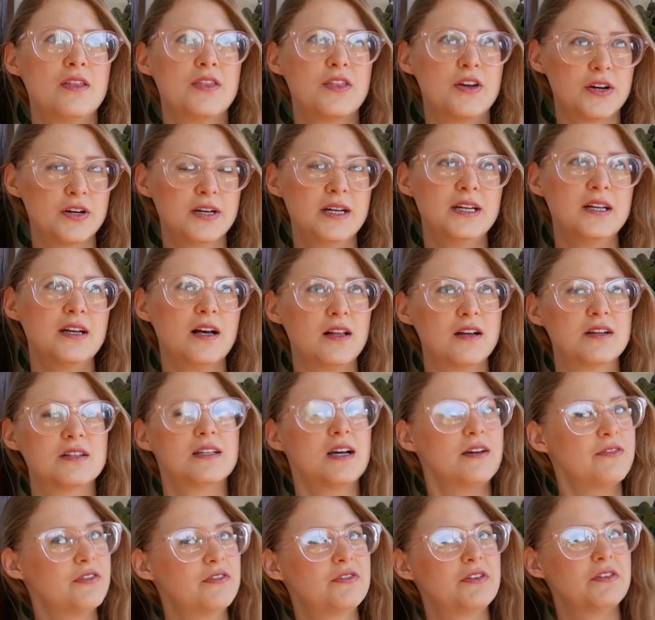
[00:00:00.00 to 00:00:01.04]
$30
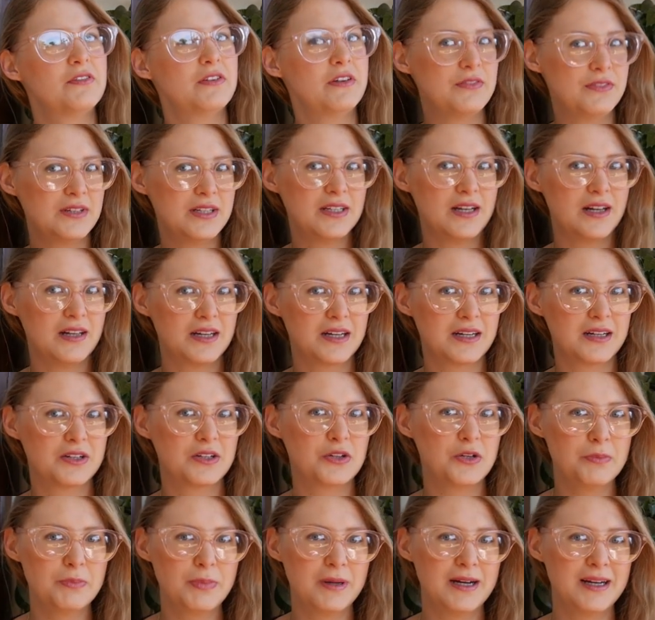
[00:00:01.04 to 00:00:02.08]
off of a $50
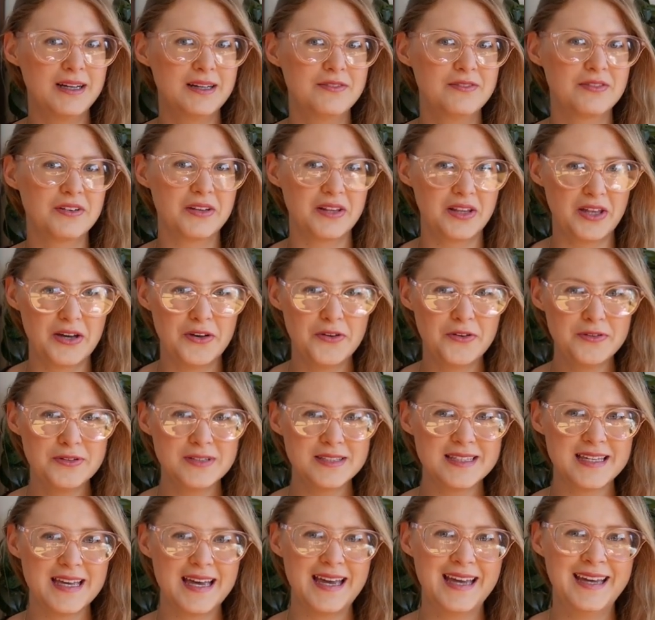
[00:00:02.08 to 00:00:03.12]
coupon for
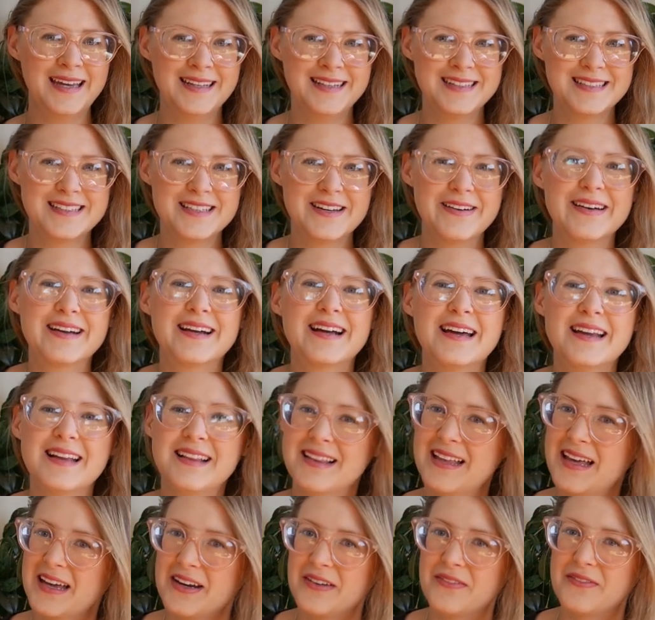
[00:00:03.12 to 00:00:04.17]
Lowe's. And so I got
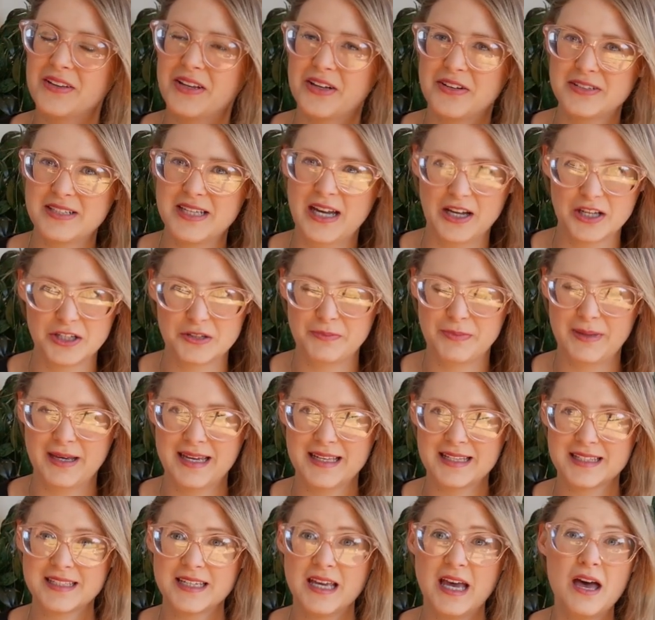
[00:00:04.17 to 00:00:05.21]
a lot of Lowe's
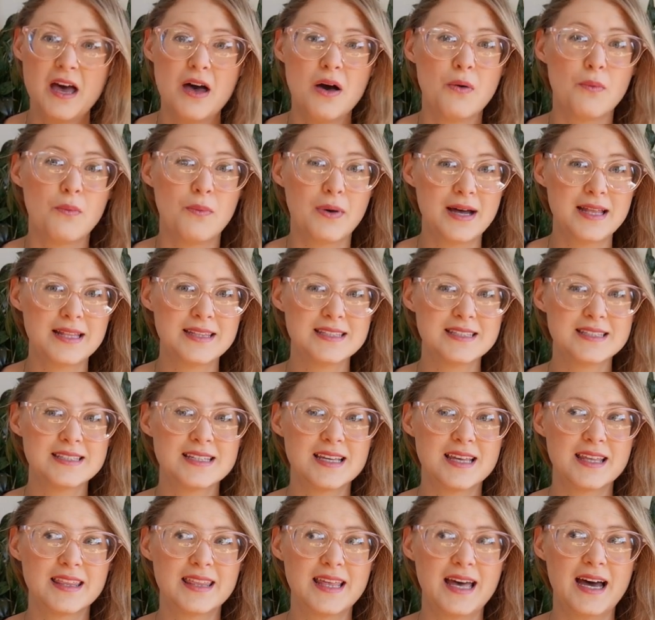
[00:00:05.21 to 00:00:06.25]
houseplants, ones
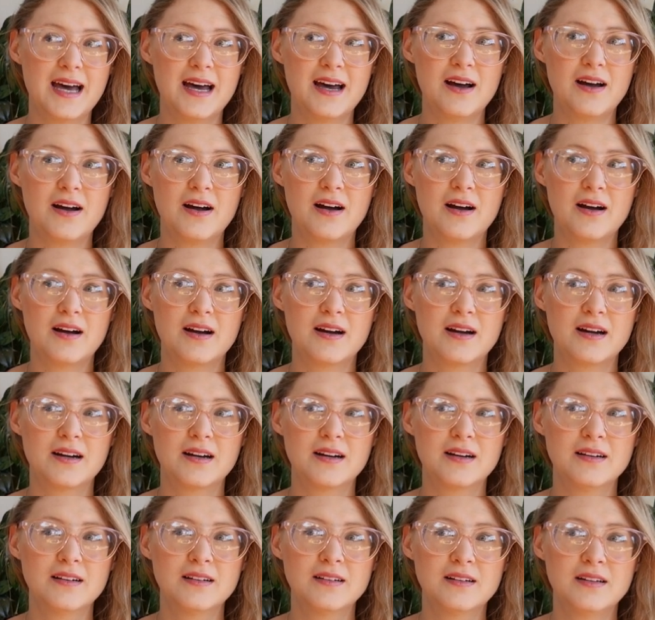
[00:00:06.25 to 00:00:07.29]
that
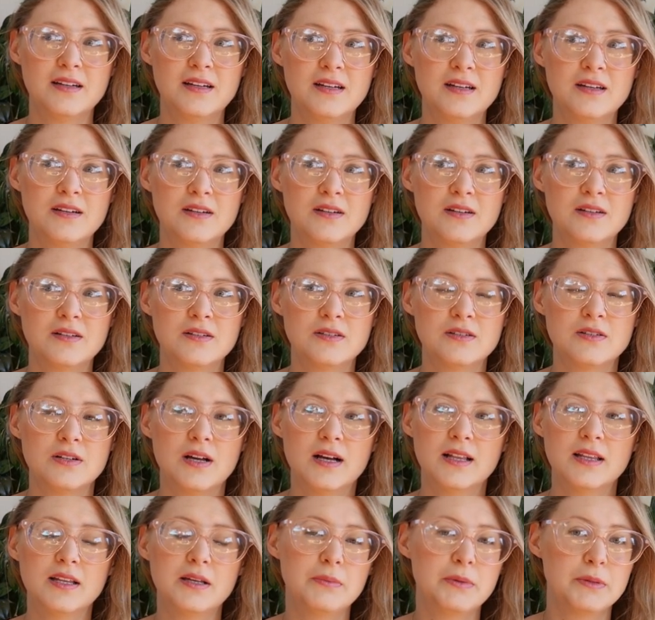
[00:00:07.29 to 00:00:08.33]
are
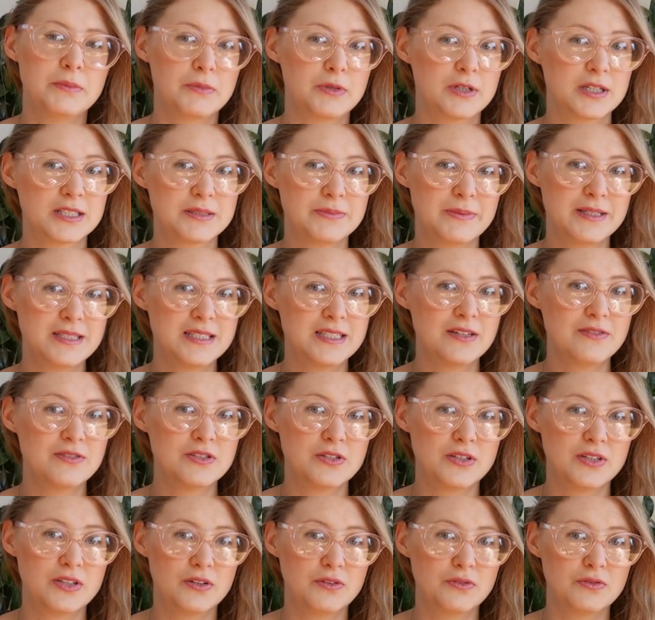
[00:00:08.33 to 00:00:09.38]
a little bit more expensive,
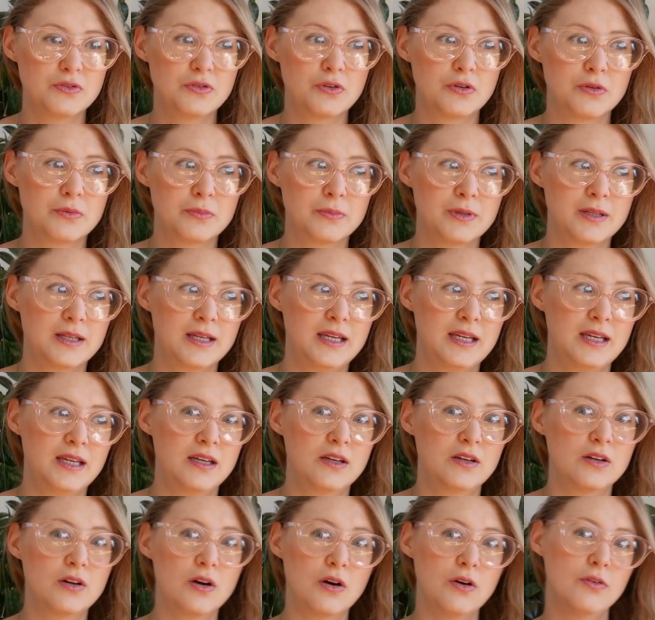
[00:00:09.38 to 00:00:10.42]
so I don't
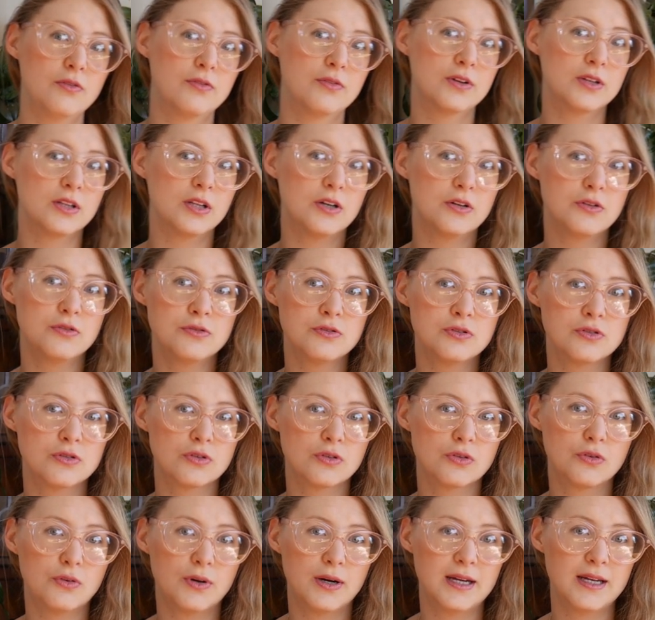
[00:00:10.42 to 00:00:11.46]
normally go for those
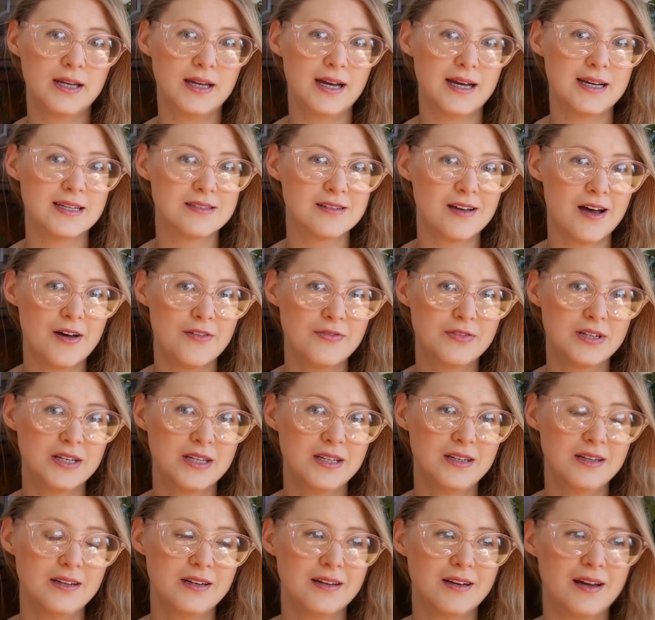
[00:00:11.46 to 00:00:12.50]
quite as
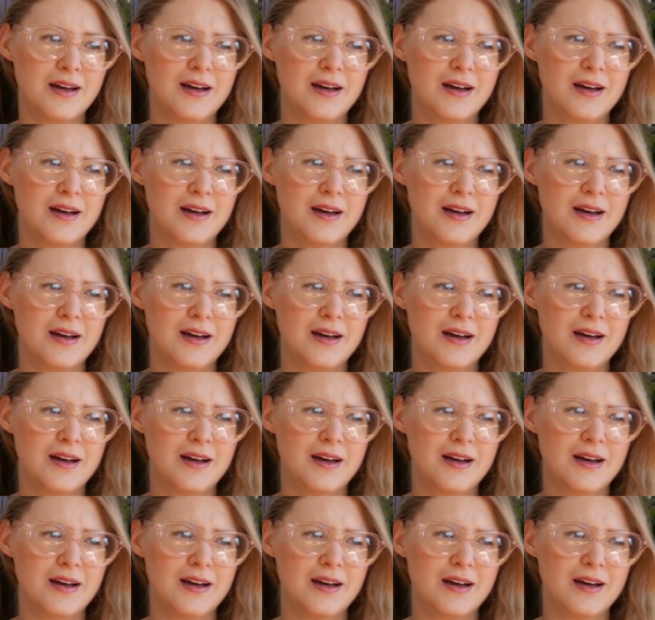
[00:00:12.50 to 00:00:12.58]
often.